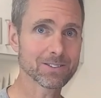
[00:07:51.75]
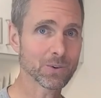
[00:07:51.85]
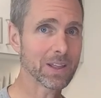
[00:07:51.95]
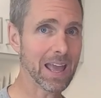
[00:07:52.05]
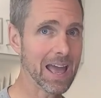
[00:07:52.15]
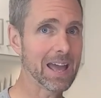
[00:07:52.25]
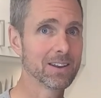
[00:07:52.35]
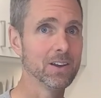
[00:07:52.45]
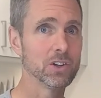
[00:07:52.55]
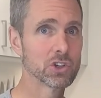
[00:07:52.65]
It's only
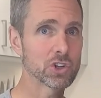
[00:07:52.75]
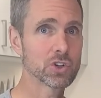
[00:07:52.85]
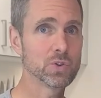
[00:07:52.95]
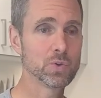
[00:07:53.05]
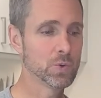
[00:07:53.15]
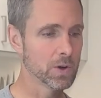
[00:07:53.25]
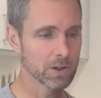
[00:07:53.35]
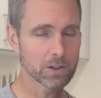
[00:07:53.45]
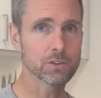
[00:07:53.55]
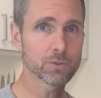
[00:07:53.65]
had two
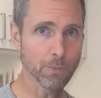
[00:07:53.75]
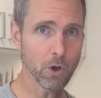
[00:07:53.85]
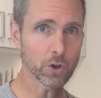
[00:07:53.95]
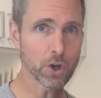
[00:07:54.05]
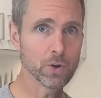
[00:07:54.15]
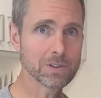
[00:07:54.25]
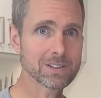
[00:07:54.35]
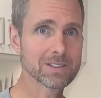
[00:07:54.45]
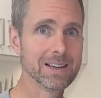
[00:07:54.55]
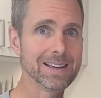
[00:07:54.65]
small
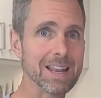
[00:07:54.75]
coats.